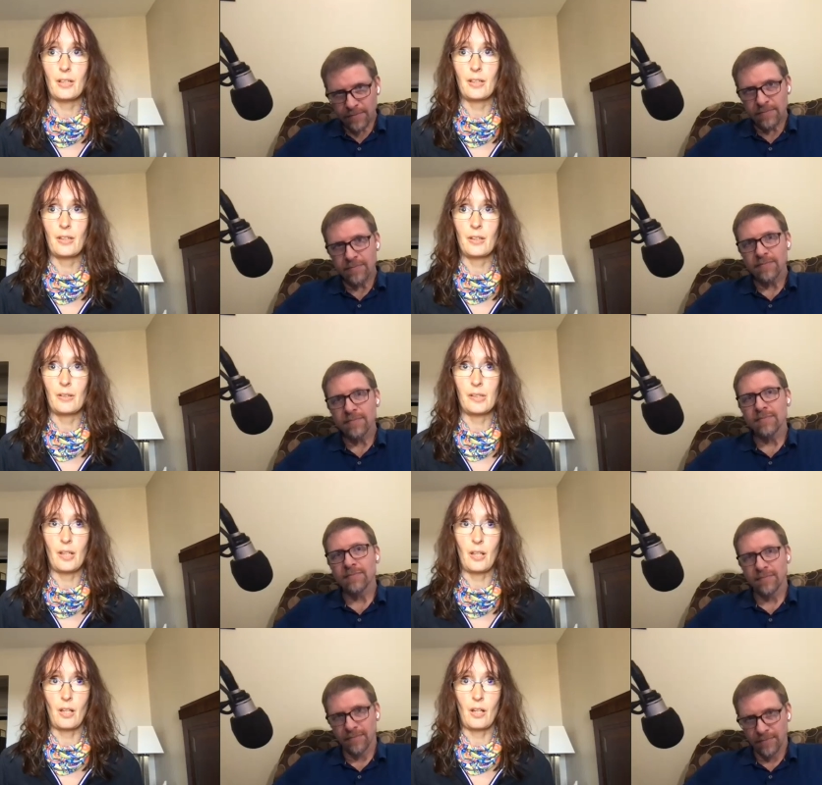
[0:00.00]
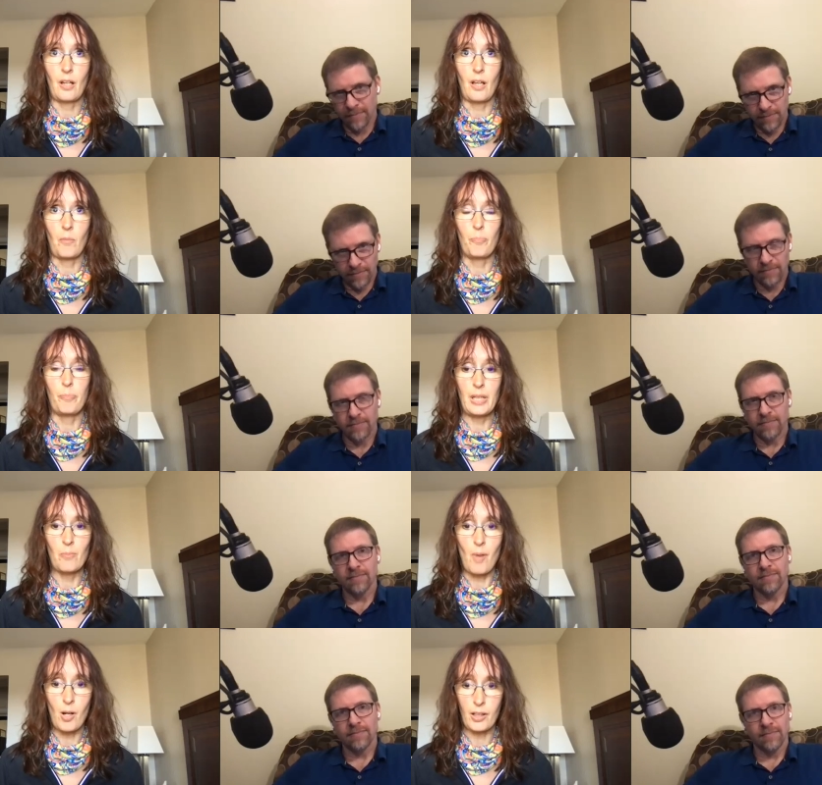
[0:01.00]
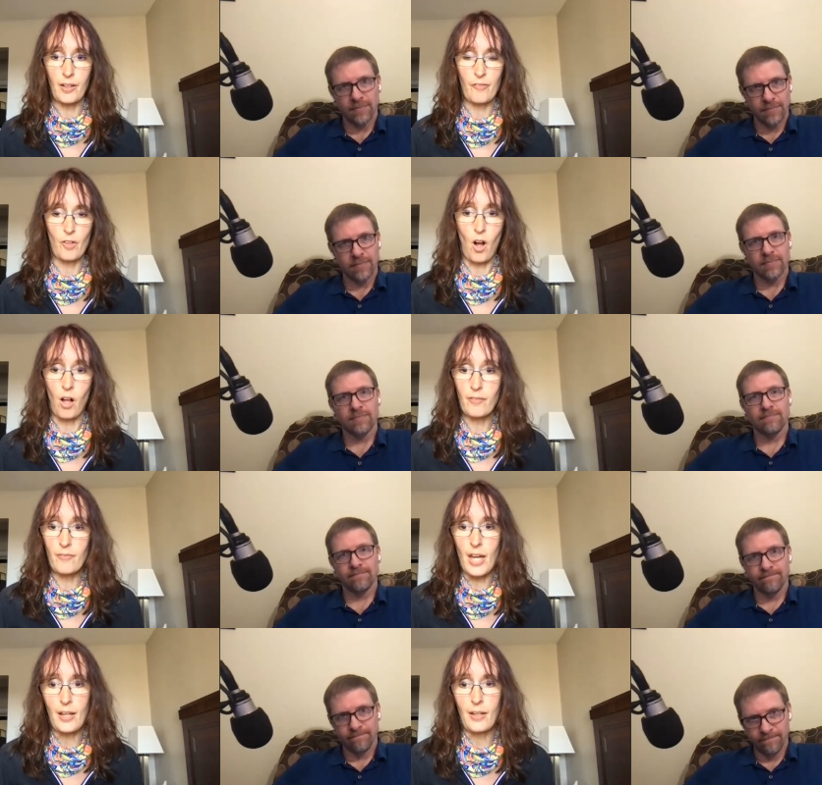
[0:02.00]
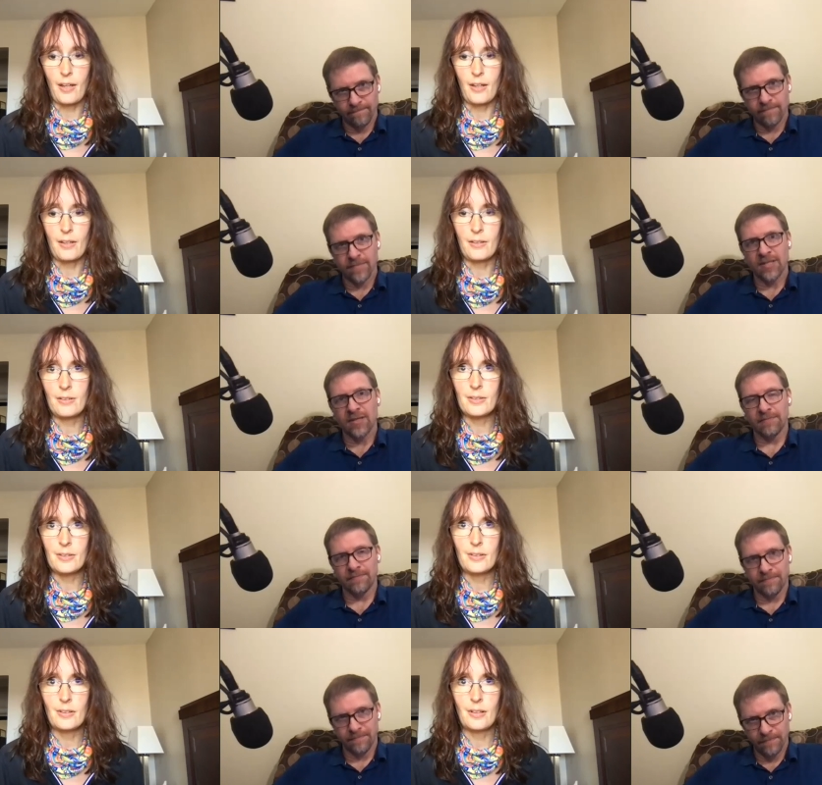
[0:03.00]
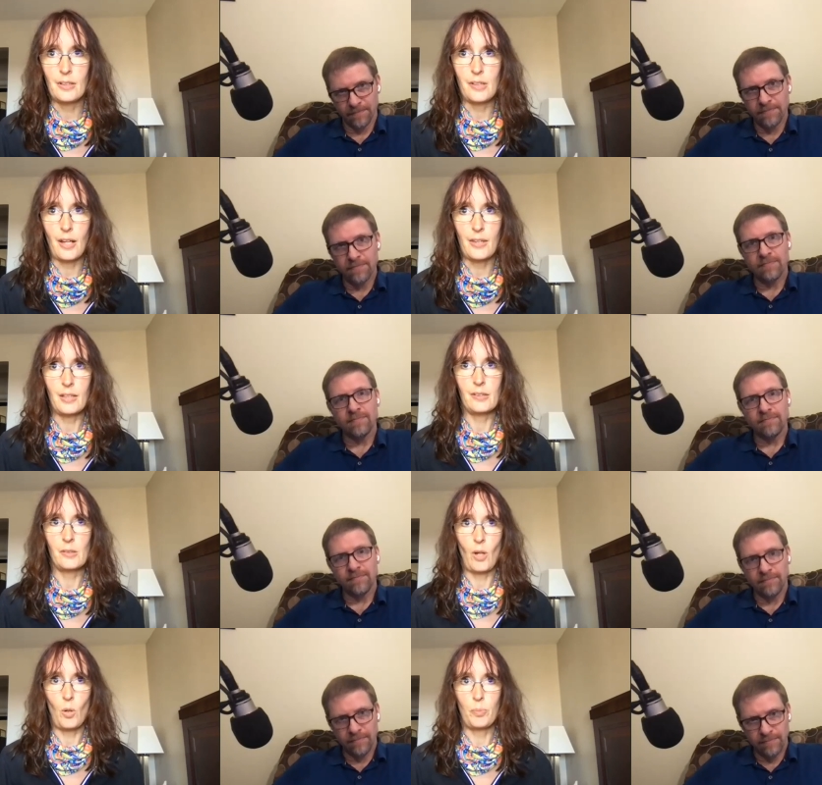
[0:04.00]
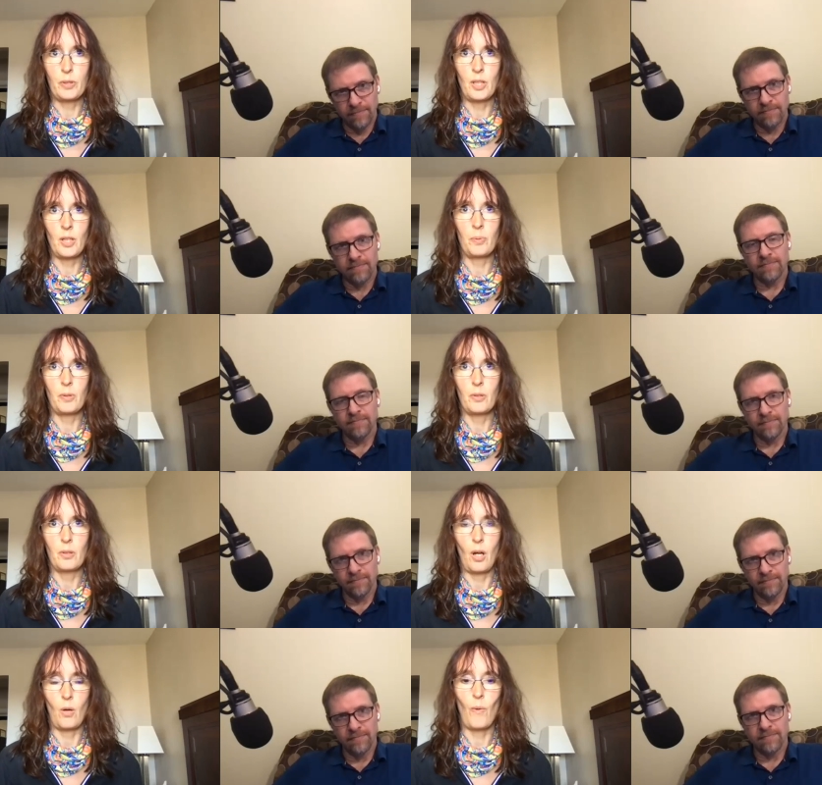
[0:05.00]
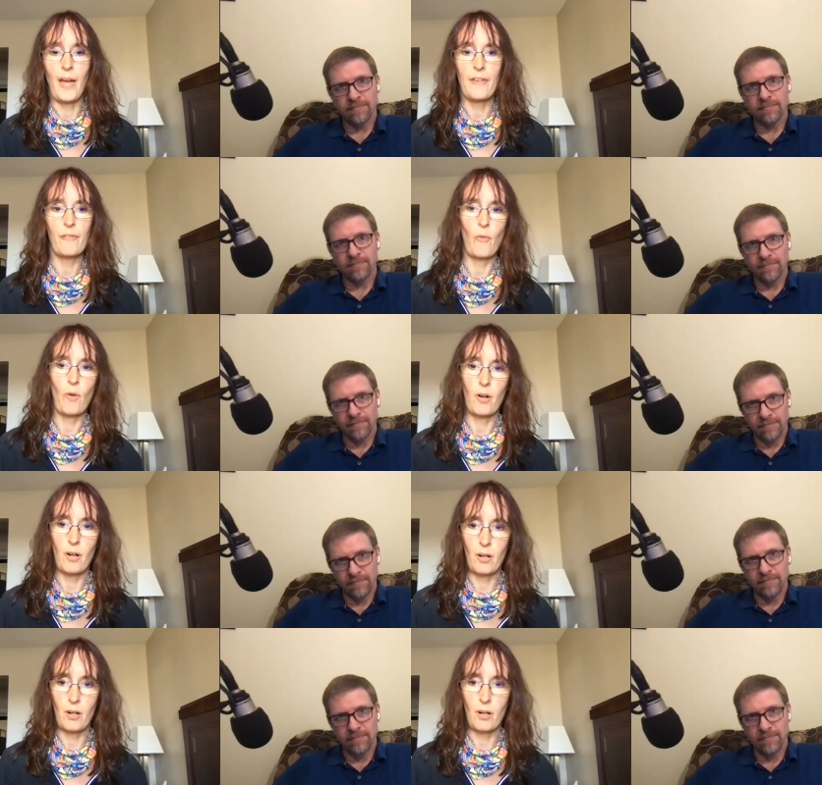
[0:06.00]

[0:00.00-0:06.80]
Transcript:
Speaker 1: there's a a big market for all of that and yep. it's i think it's opened up a way for